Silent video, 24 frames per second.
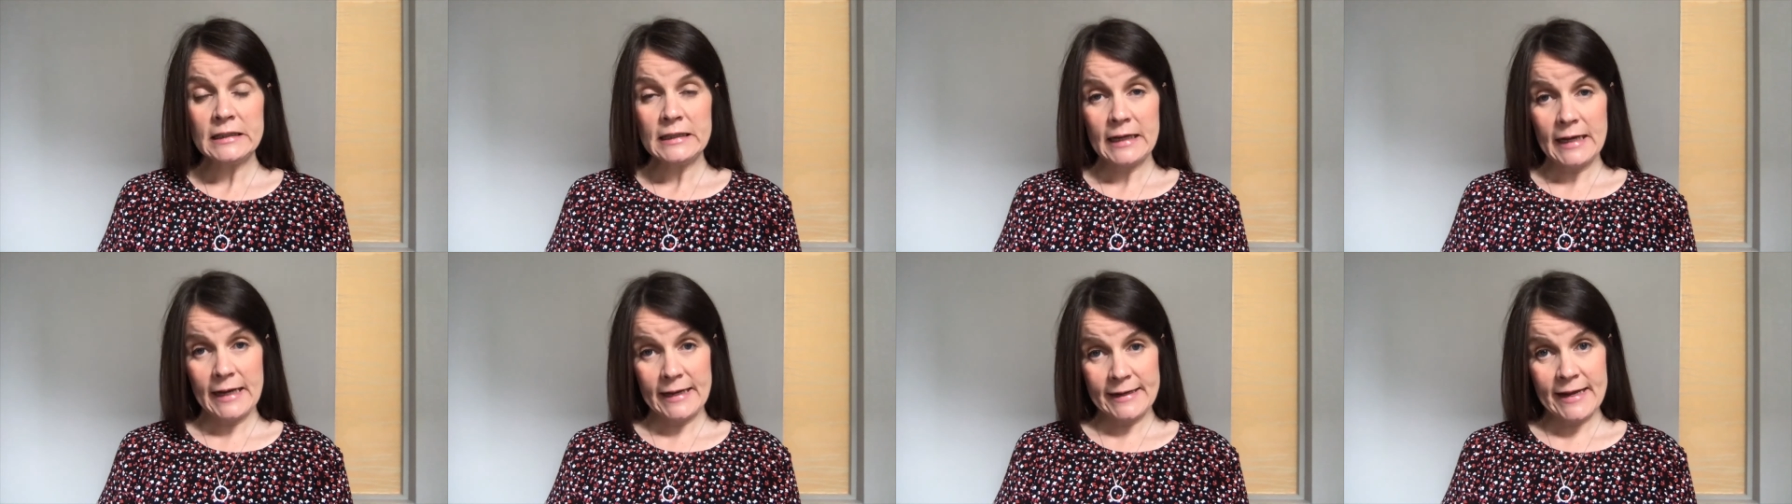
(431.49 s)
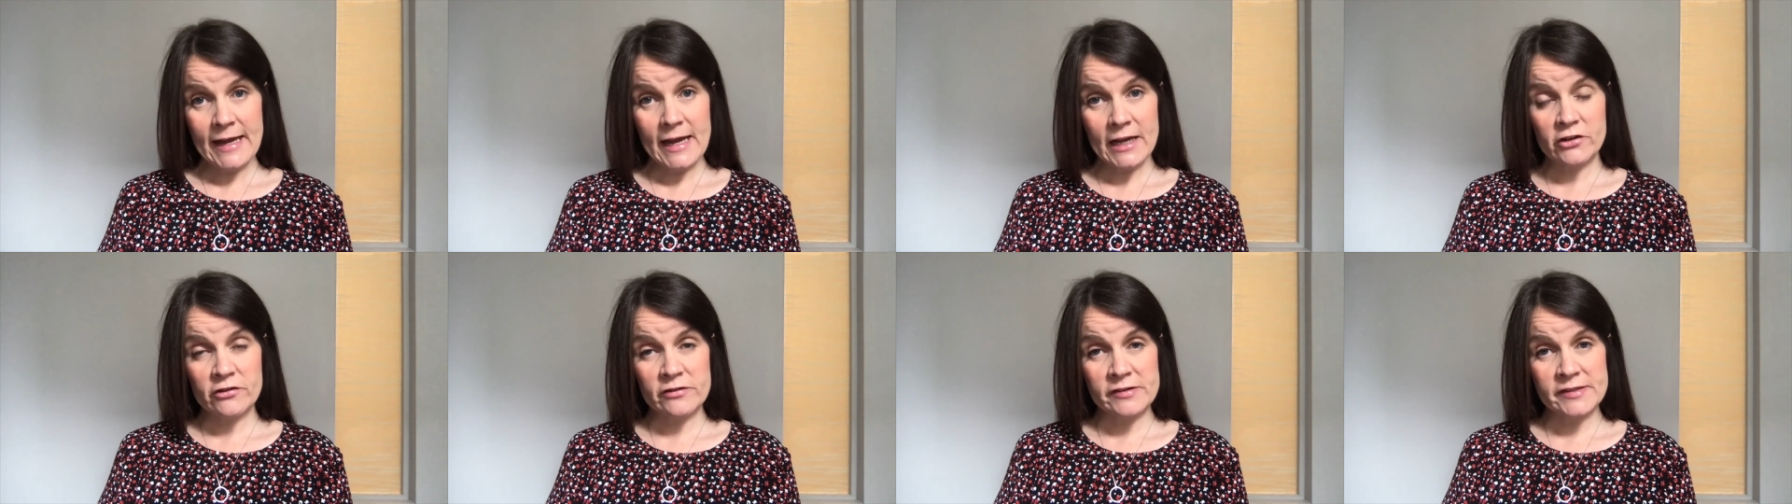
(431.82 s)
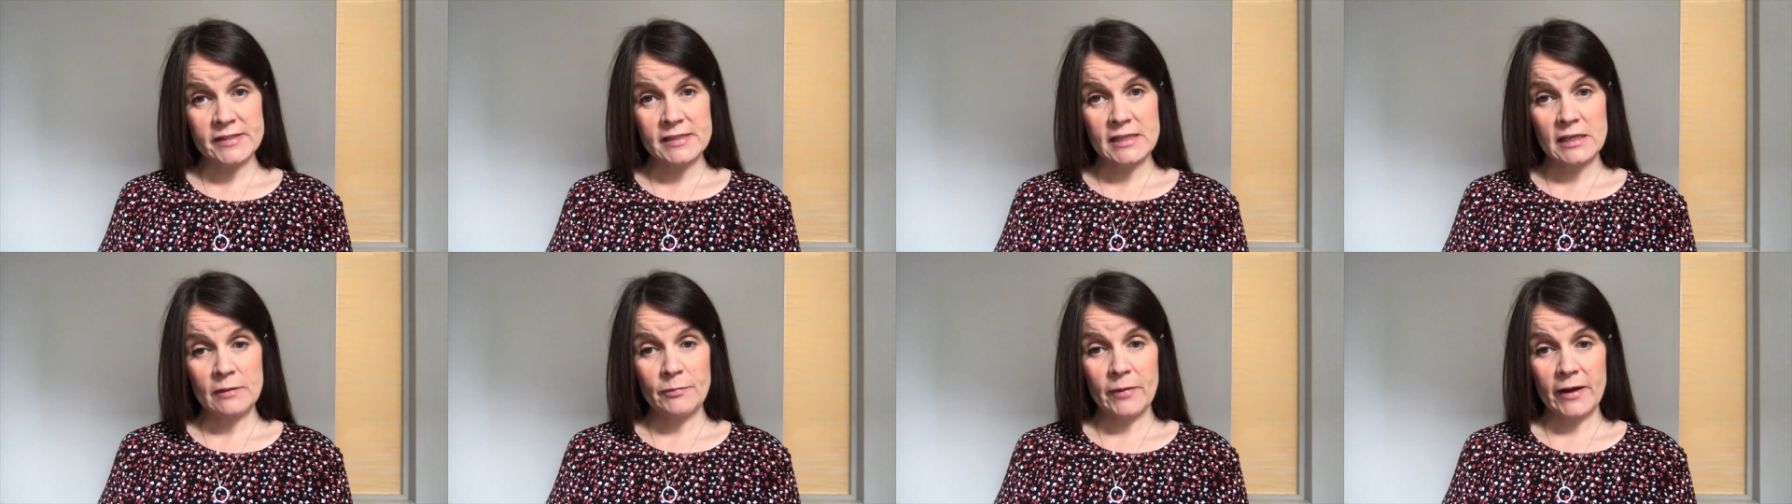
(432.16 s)
and
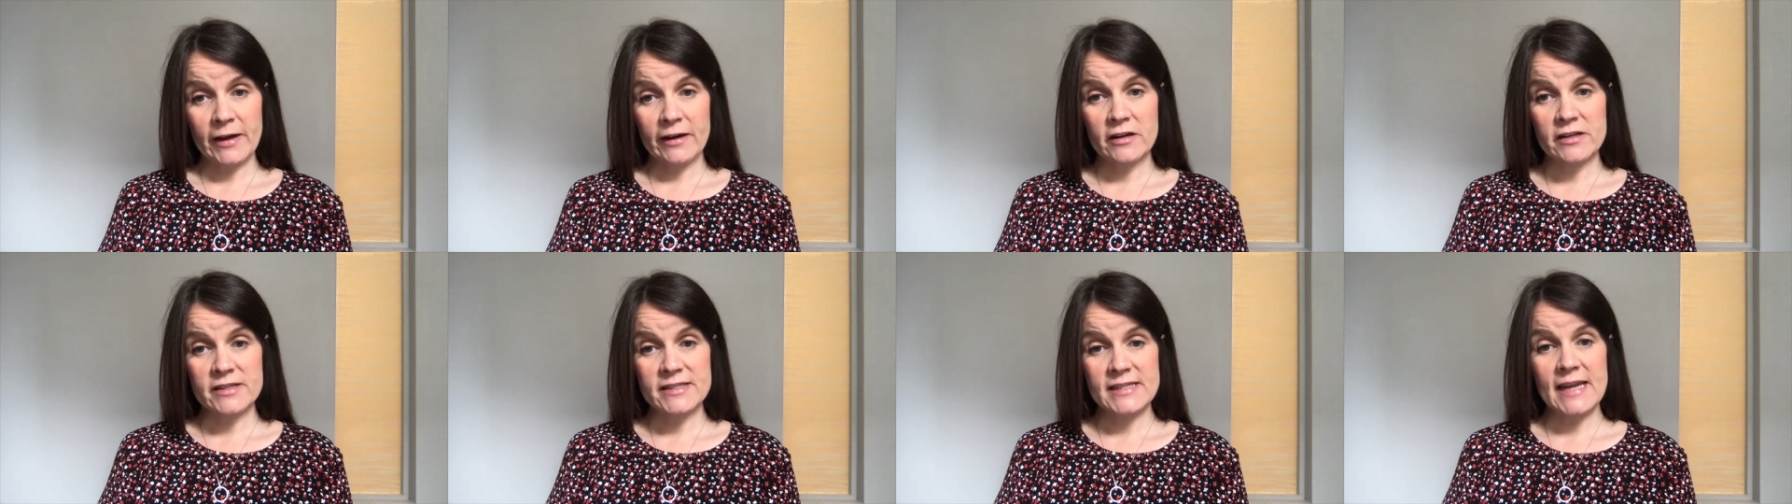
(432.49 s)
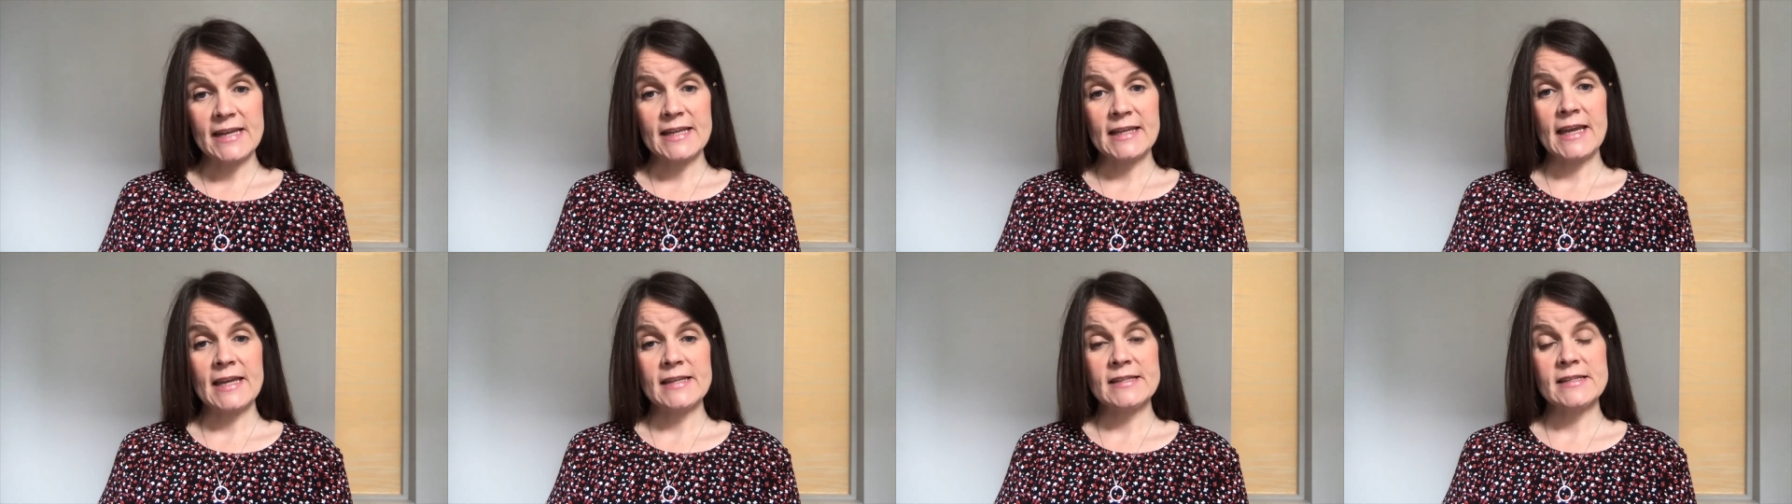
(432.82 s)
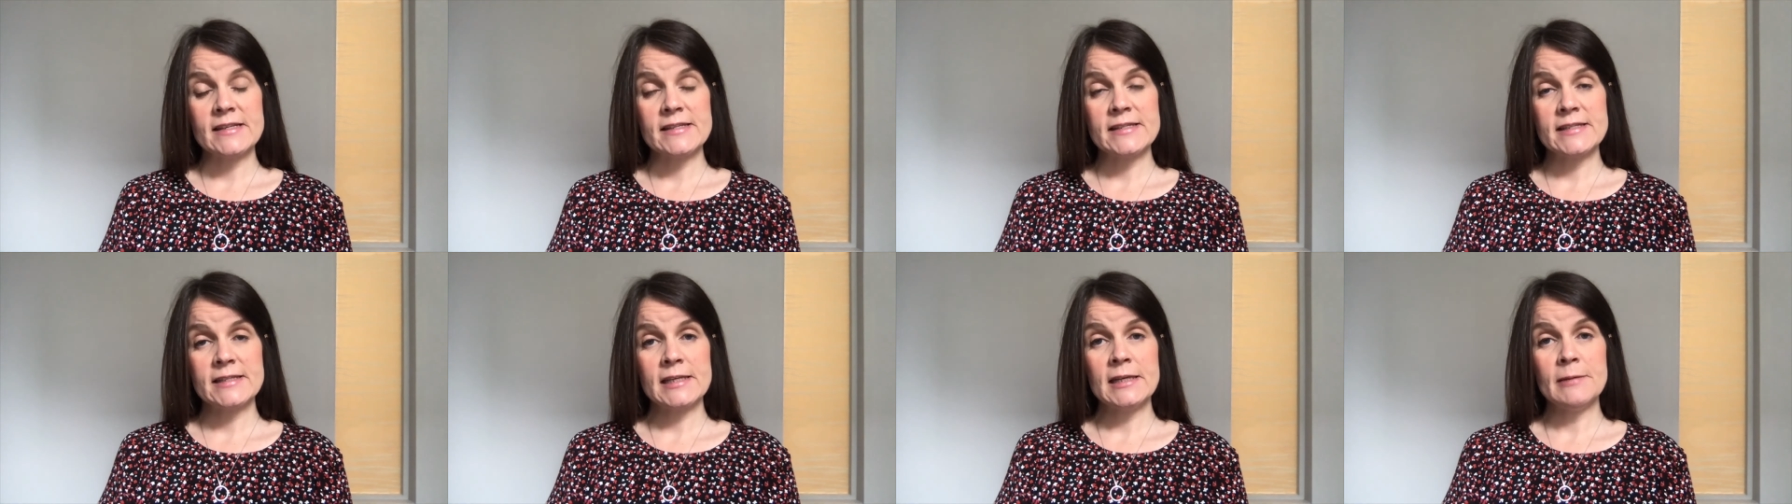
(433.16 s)
accuracy by our
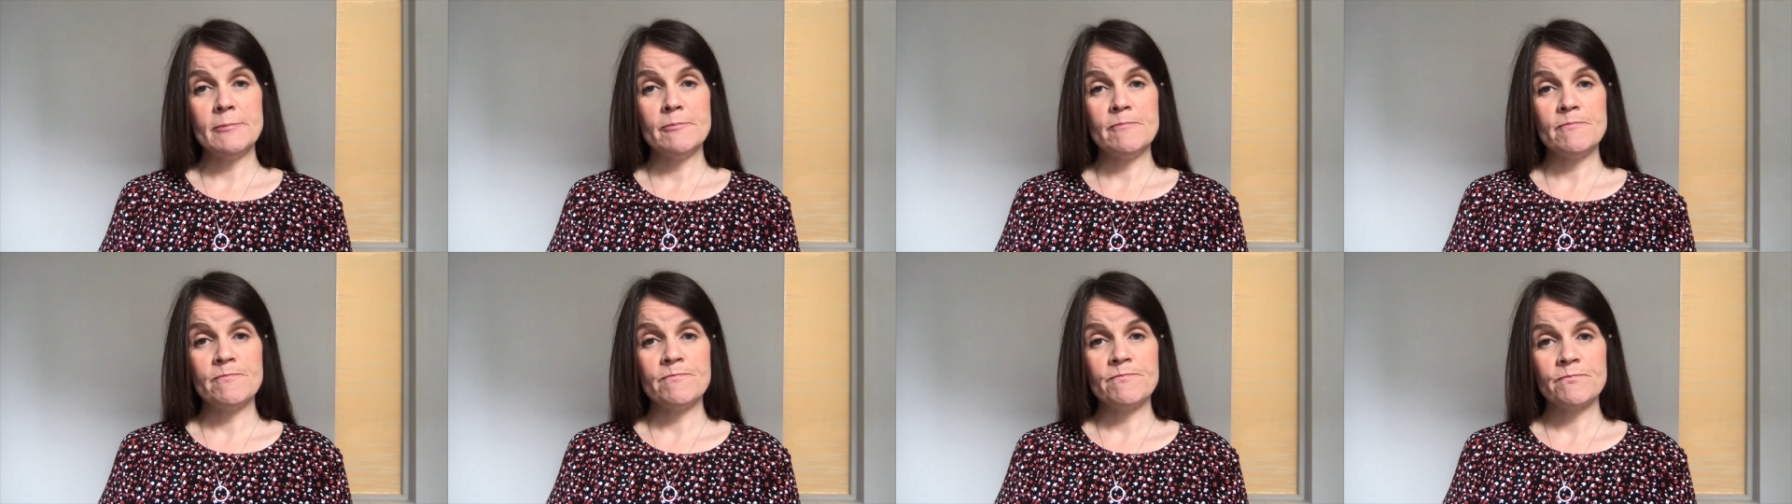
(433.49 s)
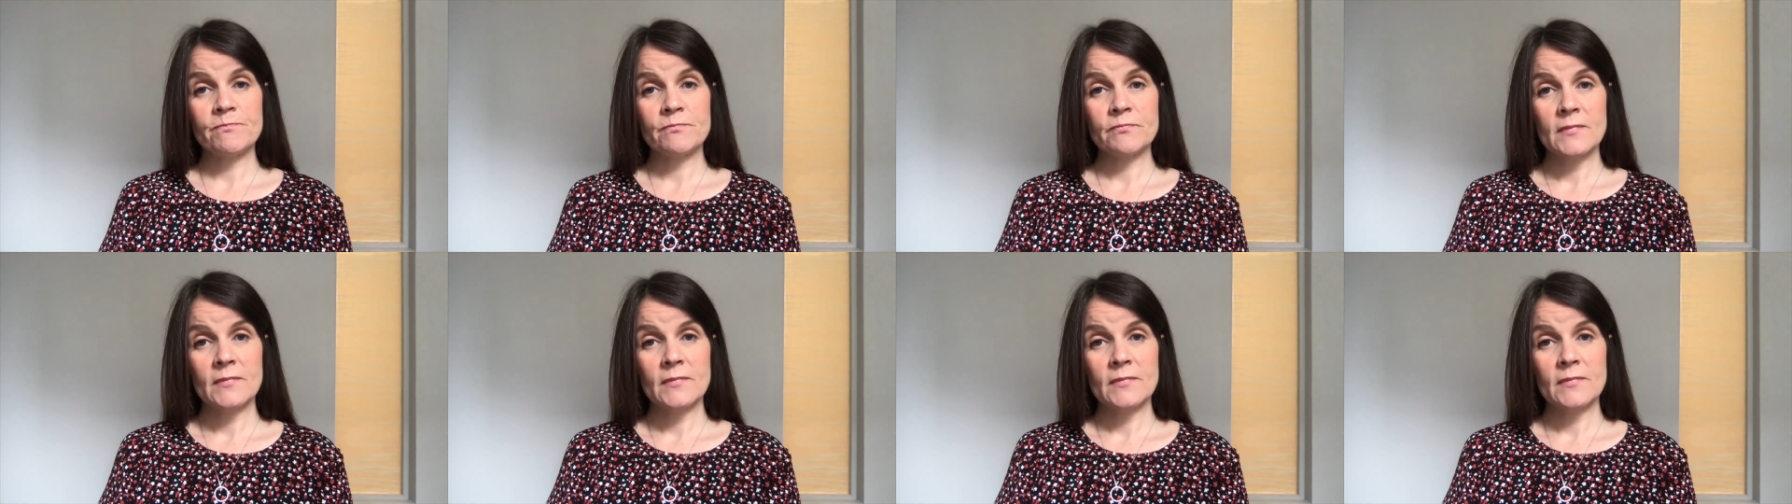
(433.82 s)
dedicated team.